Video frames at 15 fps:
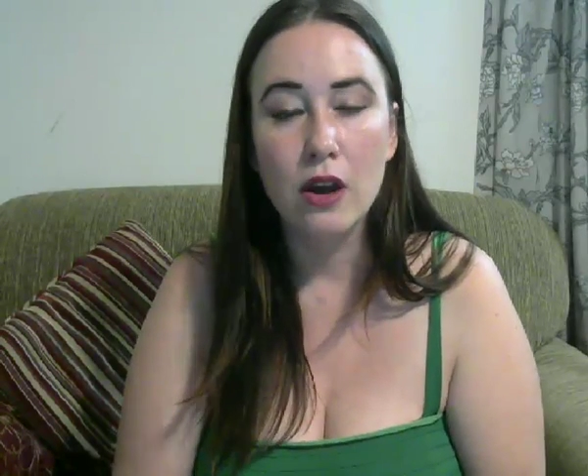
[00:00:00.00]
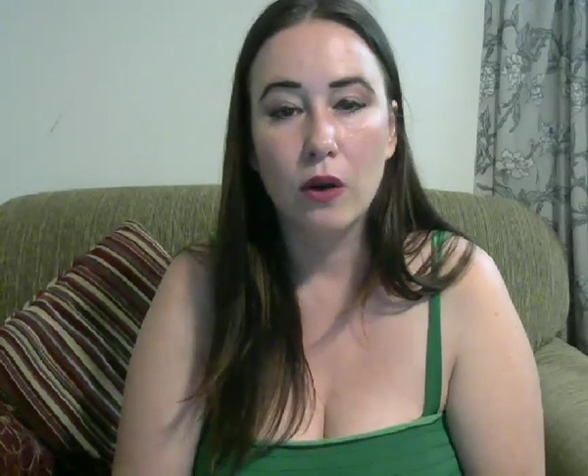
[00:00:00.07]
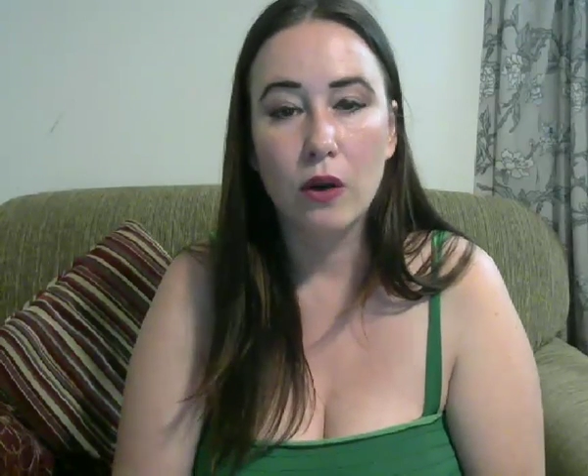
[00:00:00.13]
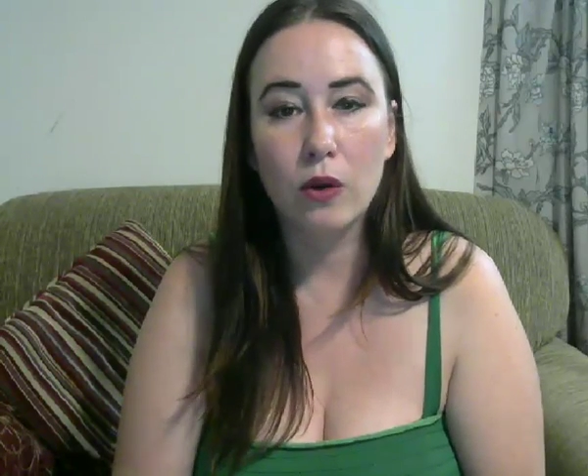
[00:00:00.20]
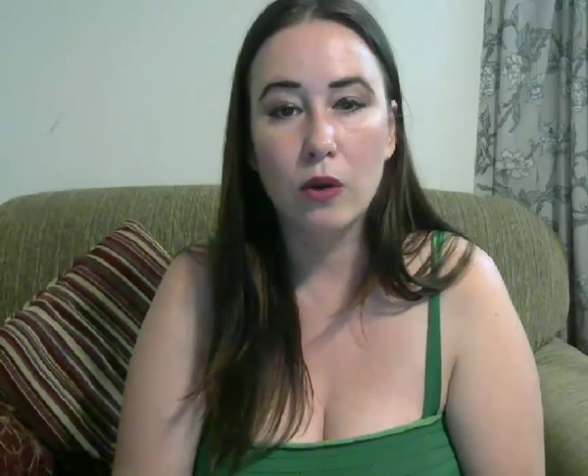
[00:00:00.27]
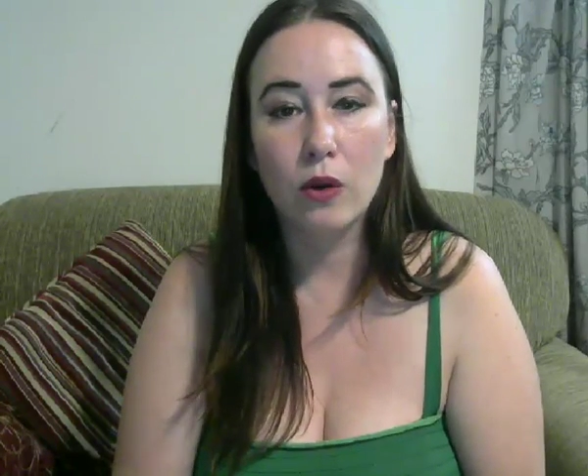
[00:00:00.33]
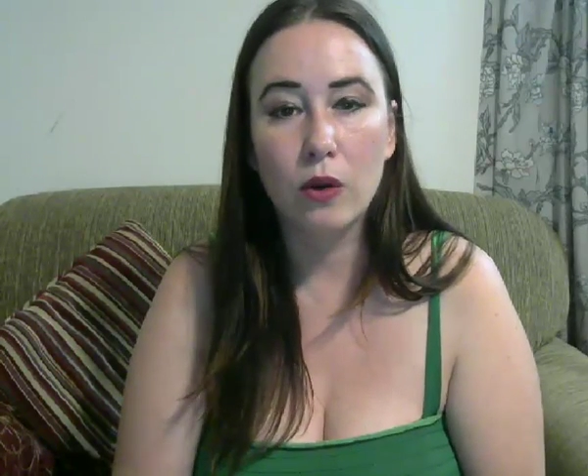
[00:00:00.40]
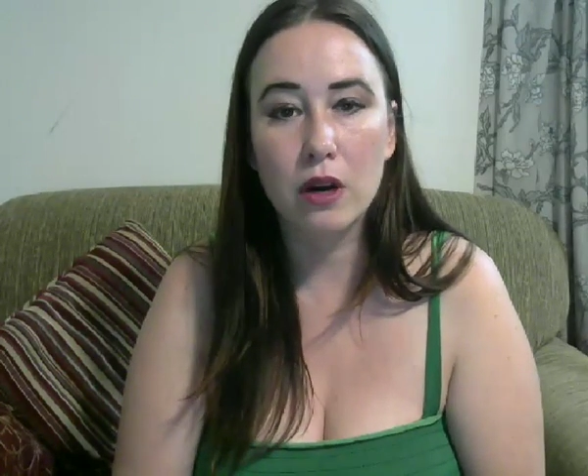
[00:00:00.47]

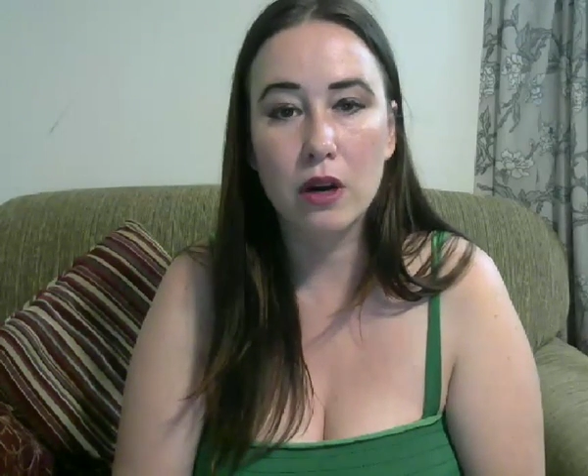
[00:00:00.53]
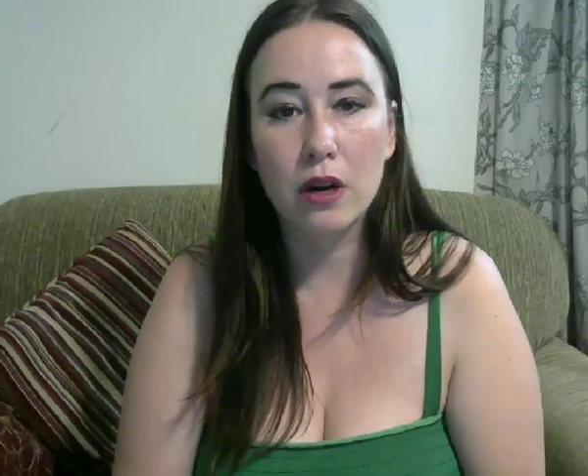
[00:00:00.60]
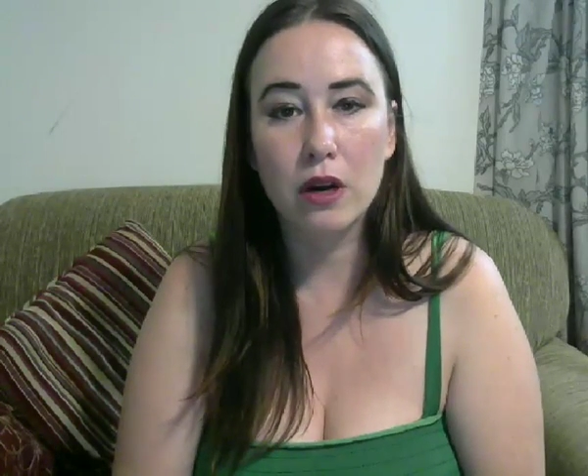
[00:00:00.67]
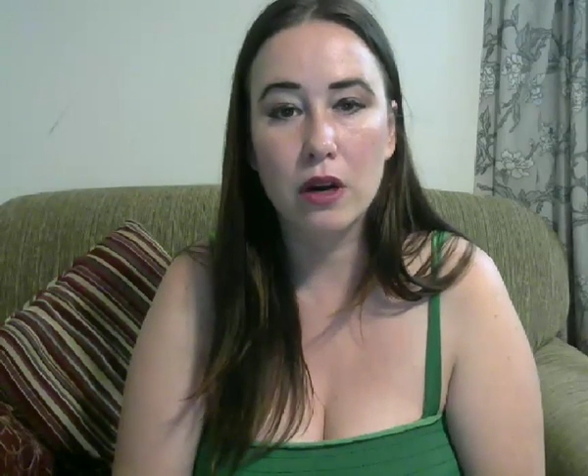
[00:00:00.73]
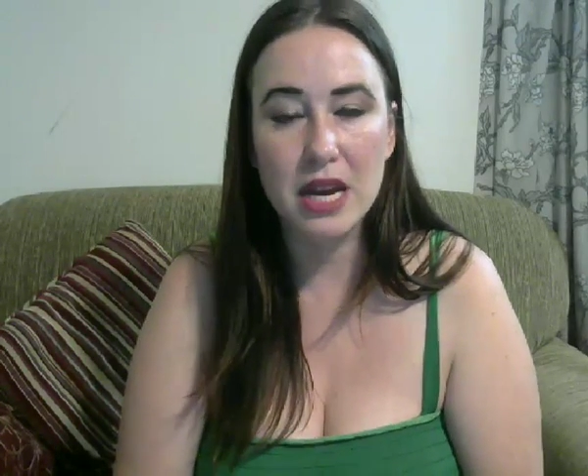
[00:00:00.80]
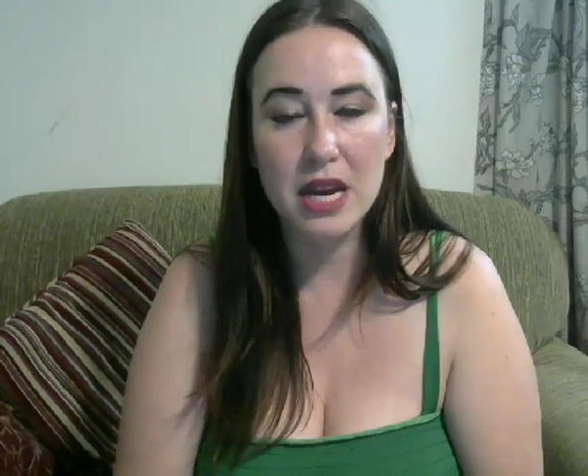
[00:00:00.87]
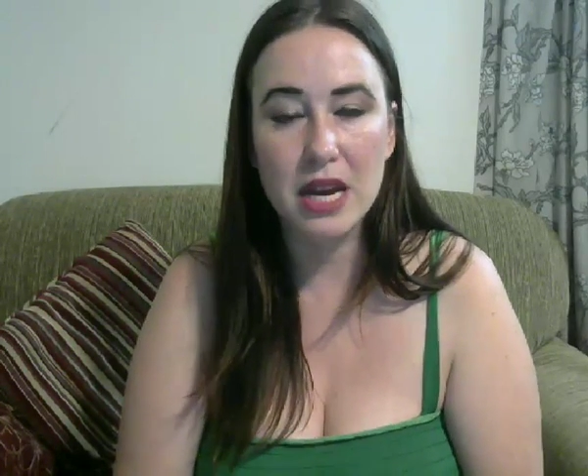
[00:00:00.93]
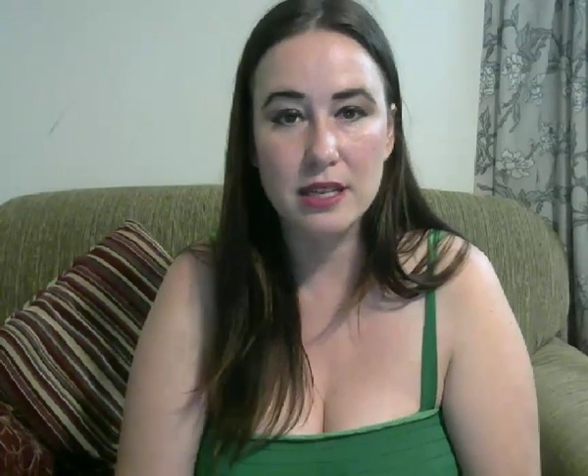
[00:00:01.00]
or
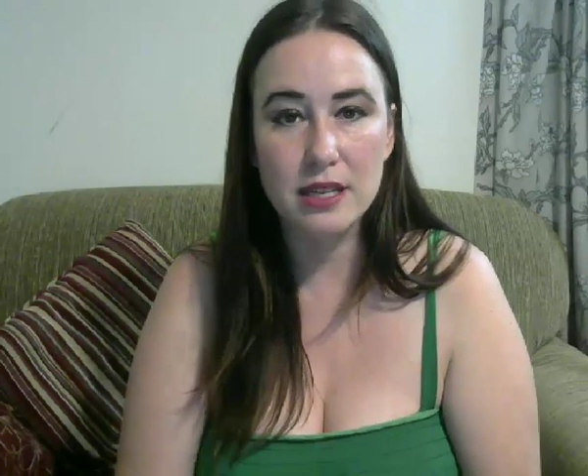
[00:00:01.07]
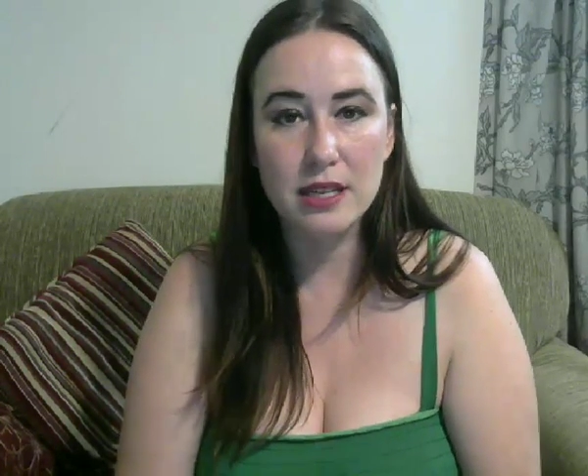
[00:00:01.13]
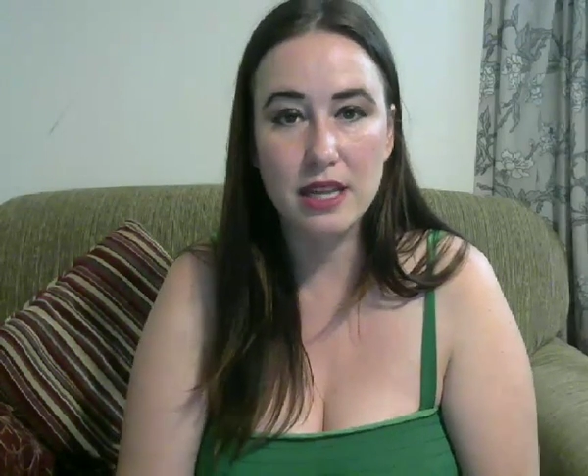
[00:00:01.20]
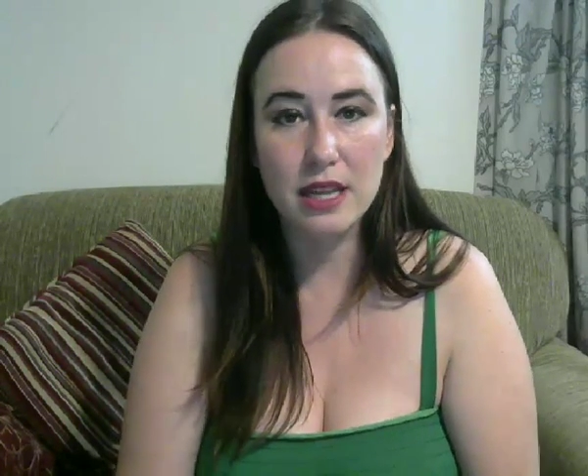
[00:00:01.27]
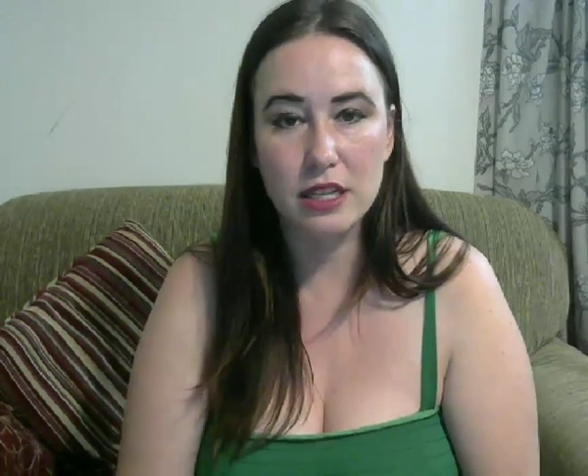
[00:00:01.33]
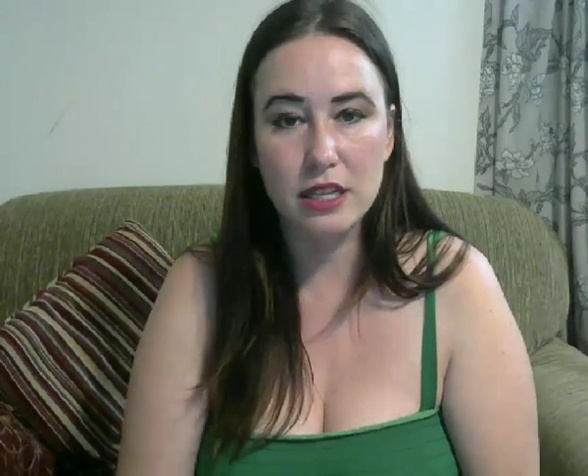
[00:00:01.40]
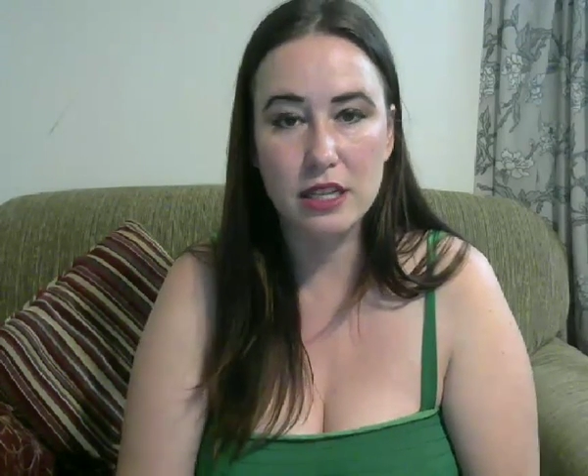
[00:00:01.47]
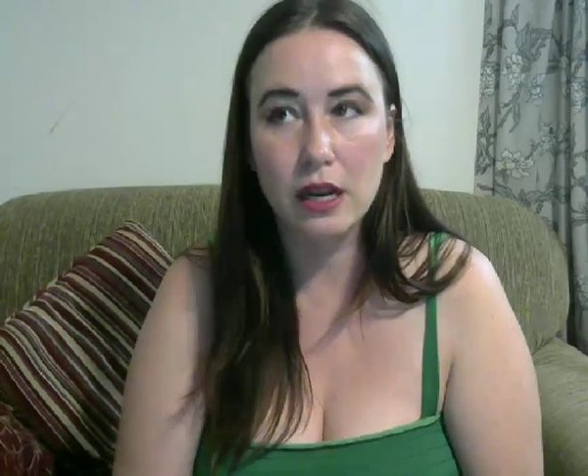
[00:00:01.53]

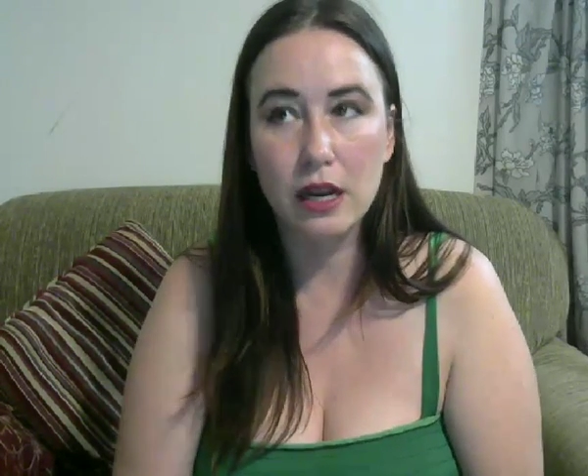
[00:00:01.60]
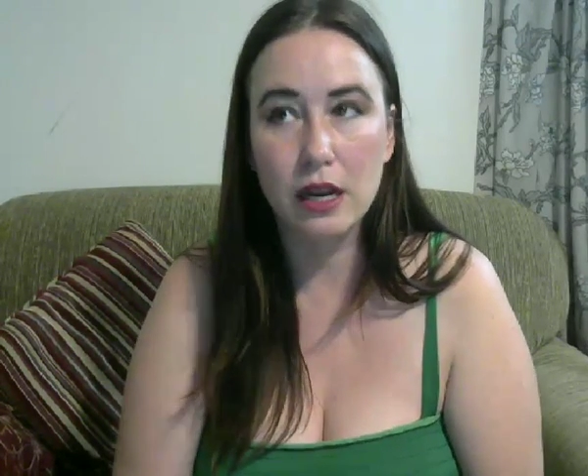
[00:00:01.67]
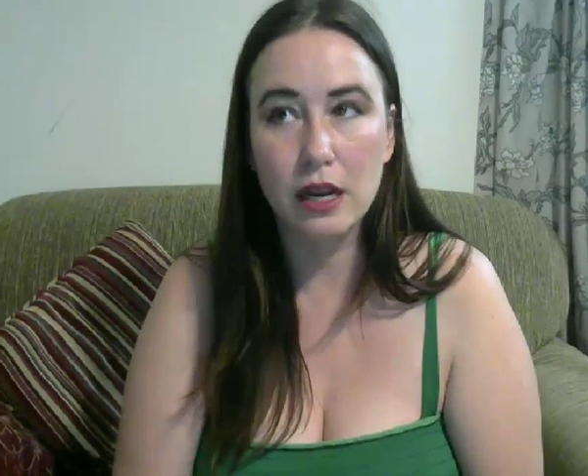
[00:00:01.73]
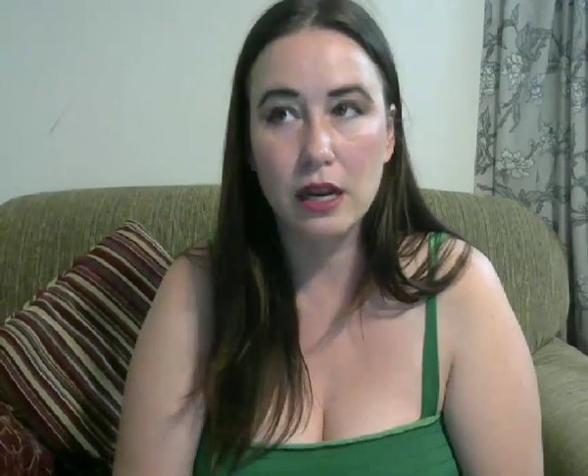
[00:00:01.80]
monetization.